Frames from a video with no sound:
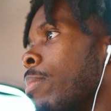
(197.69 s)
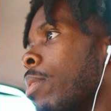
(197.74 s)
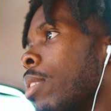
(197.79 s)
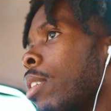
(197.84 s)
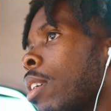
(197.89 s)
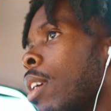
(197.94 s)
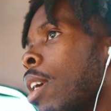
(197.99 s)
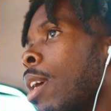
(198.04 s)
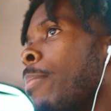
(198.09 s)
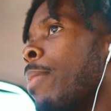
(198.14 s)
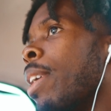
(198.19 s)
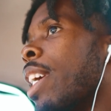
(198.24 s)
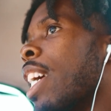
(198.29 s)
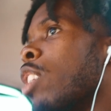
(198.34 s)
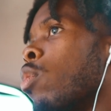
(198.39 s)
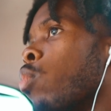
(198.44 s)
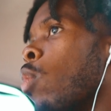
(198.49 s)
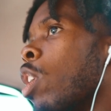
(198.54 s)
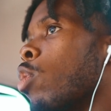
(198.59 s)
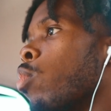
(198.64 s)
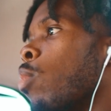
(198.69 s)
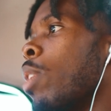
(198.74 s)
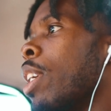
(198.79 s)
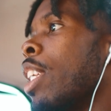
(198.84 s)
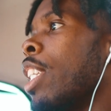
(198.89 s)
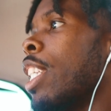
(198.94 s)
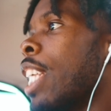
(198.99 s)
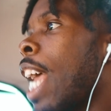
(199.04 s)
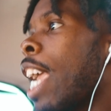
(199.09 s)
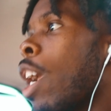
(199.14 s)
Exactly. Because once
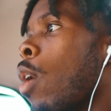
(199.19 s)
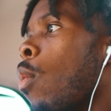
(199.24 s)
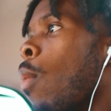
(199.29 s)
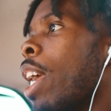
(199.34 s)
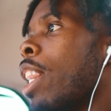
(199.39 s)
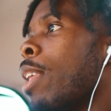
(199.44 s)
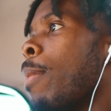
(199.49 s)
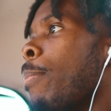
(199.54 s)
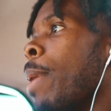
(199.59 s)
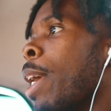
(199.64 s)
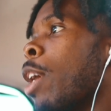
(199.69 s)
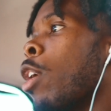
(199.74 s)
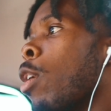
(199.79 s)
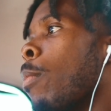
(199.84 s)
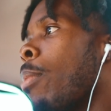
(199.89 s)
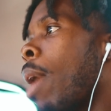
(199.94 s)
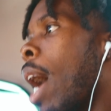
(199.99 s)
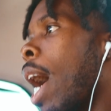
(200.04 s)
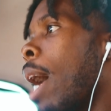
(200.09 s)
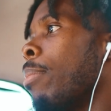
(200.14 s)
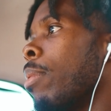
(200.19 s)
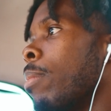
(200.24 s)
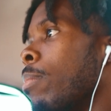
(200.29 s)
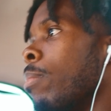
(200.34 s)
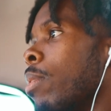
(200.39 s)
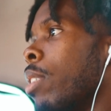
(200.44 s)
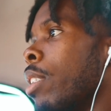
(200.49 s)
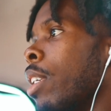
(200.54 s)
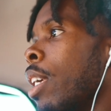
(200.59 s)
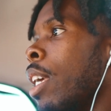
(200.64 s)
we take away the bigger
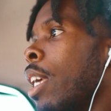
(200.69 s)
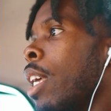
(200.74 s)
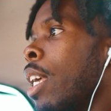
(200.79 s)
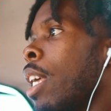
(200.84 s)
problems,